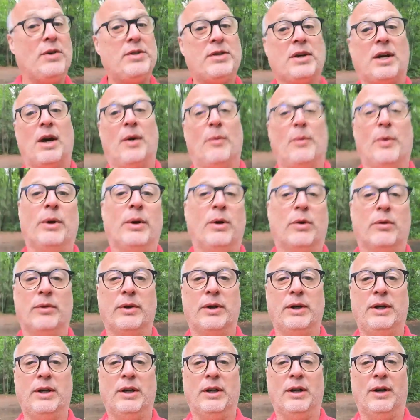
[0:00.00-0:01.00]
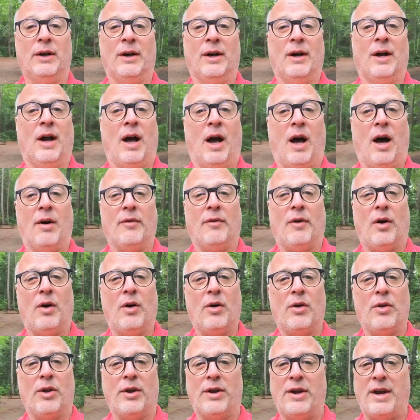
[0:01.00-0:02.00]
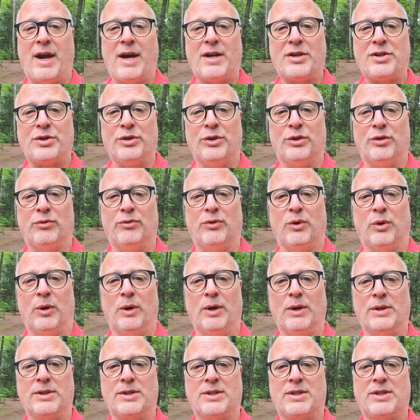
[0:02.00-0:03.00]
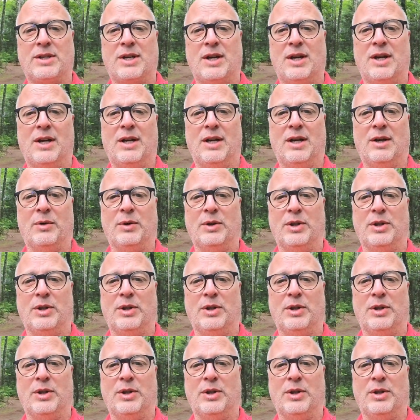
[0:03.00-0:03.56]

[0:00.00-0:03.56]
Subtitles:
I've also got one over here of all the national forests